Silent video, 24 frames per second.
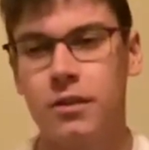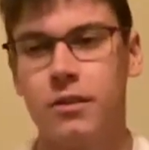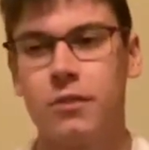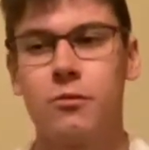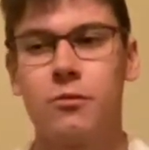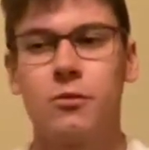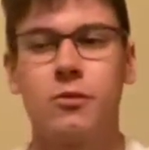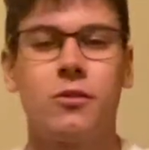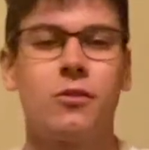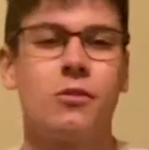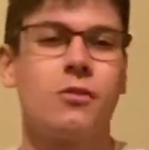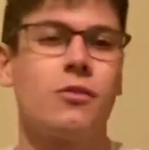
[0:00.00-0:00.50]
once
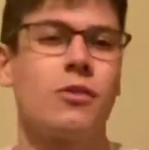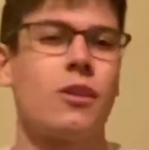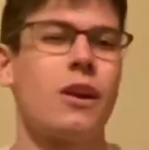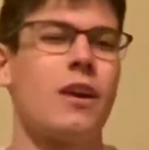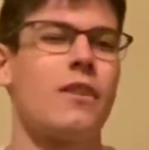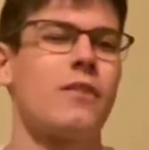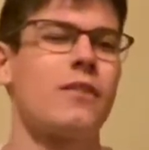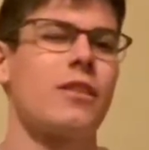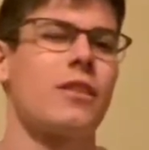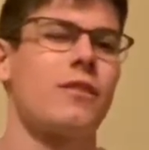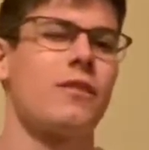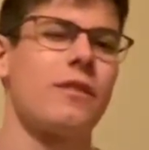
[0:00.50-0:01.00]
you start having
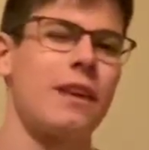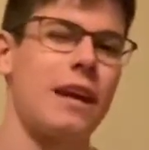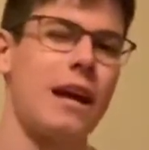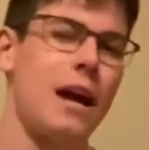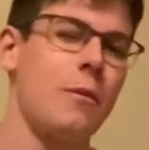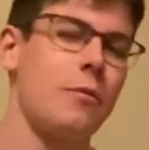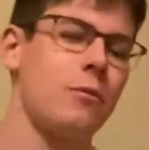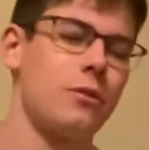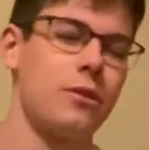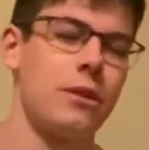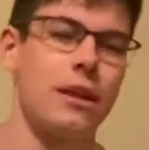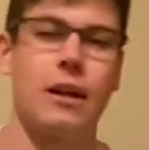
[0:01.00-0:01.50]
enough
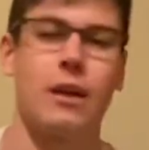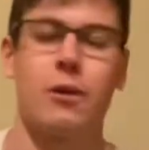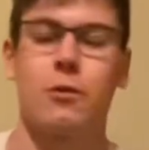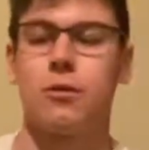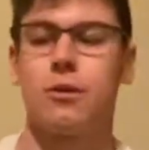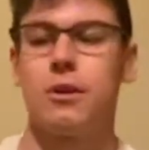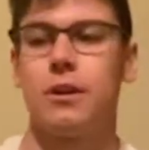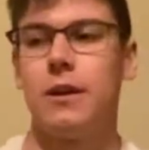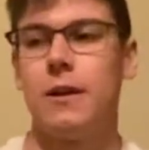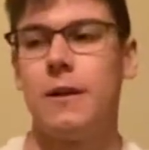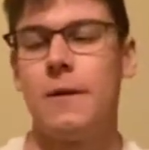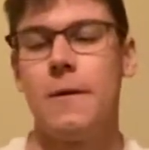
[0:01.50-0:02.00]
capital and
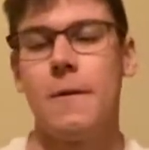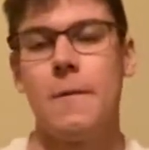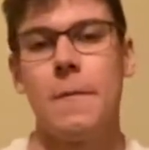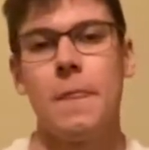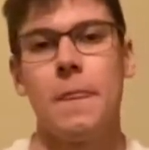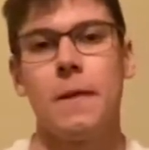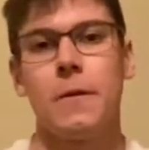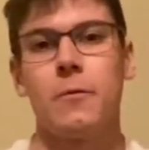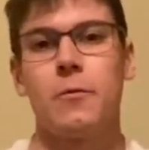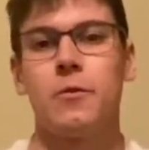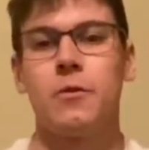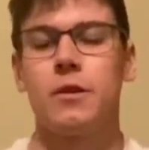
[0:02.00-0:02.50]
equity,
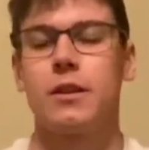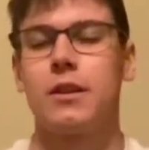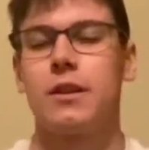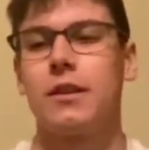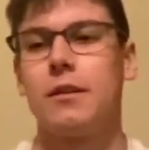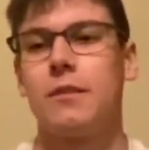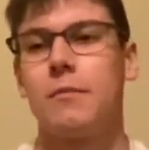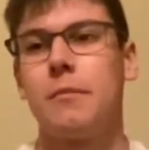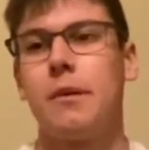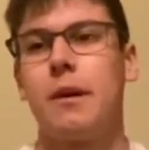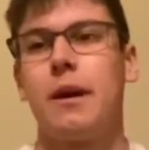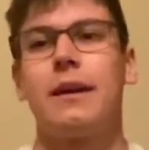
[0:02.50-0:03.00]
where you can then
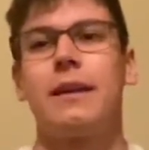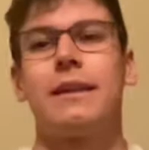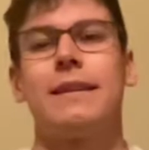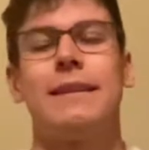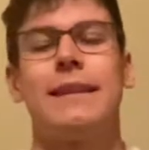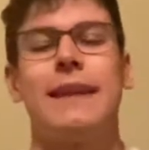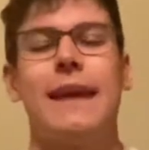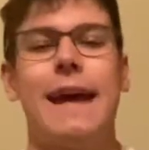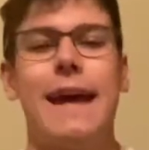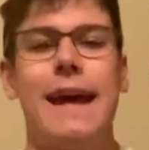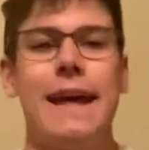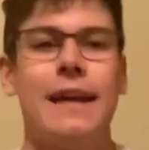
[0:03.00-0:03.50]
buy
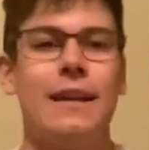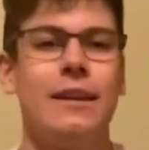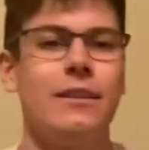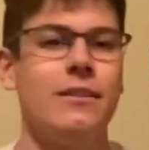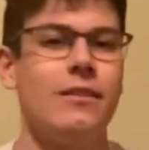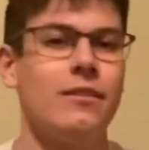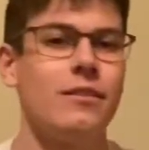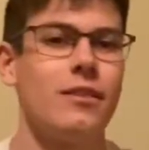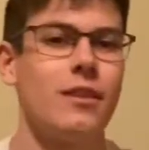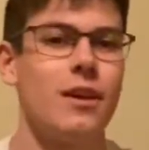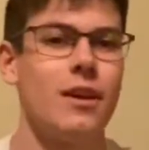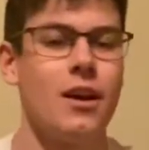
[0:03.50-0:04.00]
tens
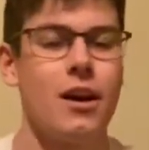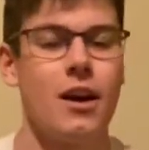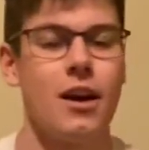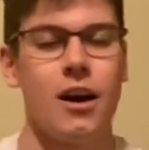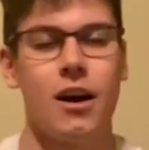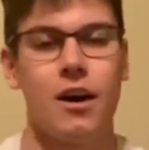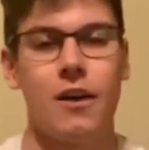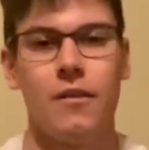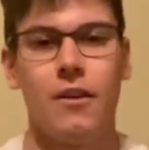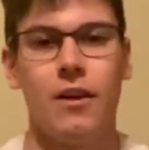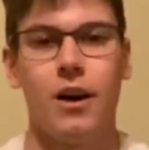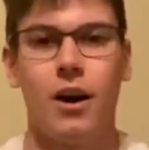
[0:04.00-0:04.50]

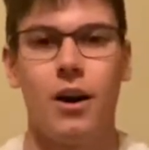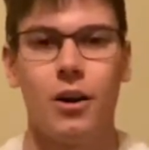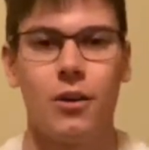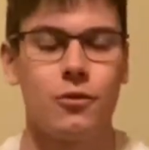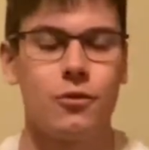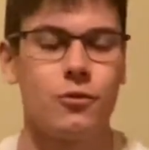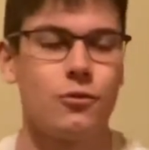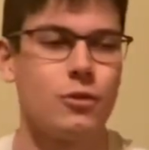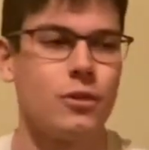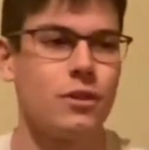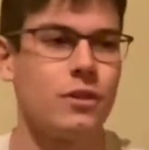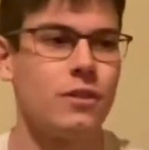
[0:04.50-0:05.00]
of
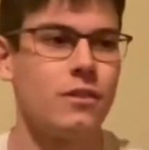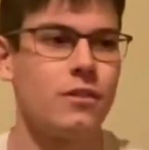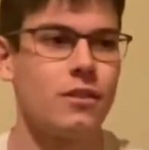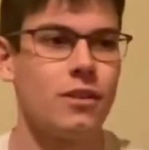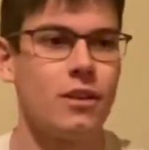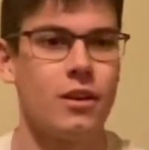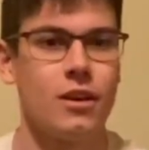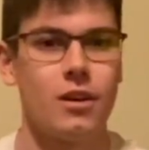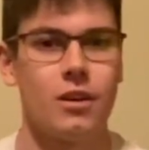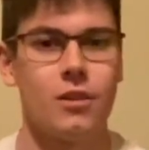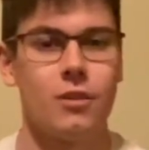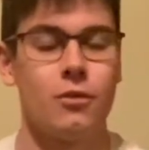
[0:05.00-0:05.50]
hundreds
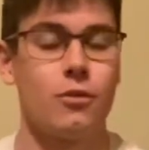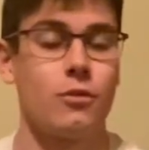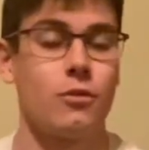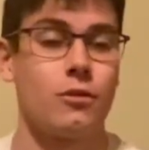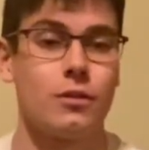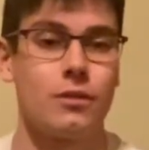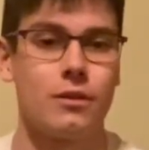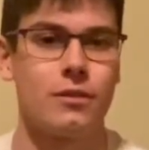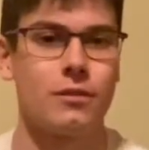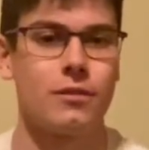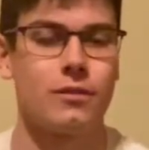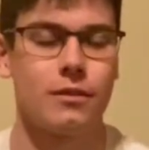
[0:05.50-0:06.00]
or
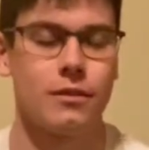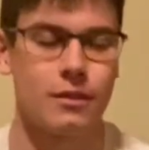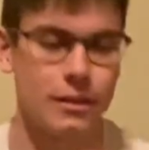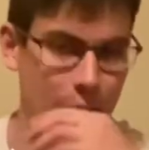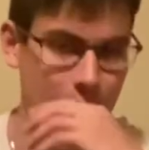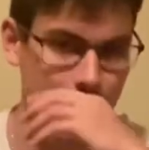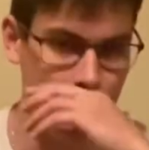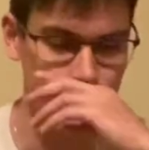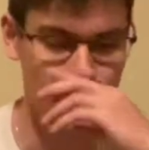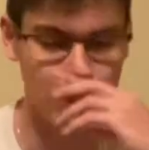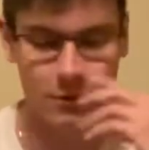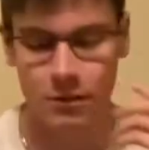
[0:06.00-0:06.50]

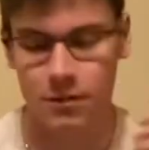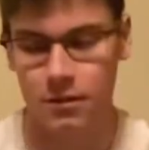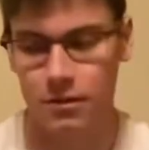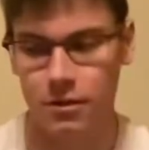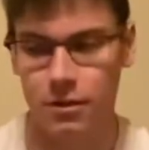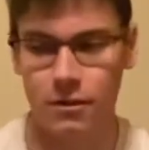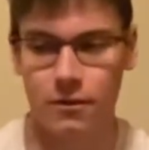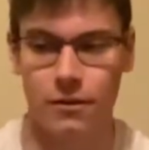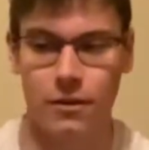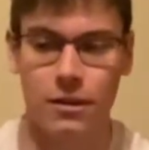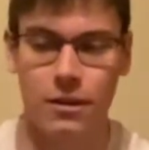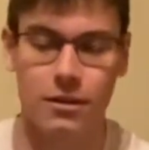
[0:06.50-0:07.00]
thousands of
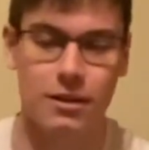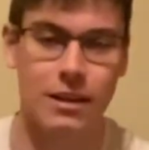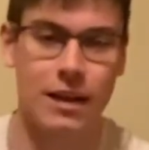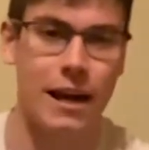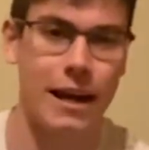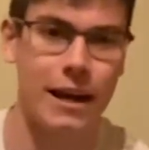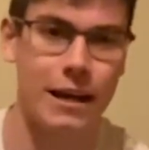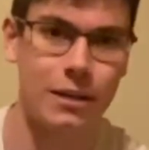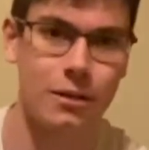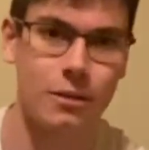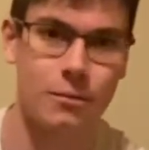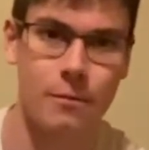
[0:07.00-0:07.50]
this
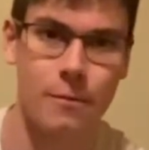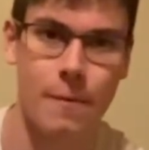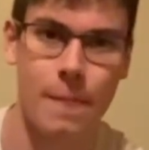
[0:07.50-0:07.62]
item,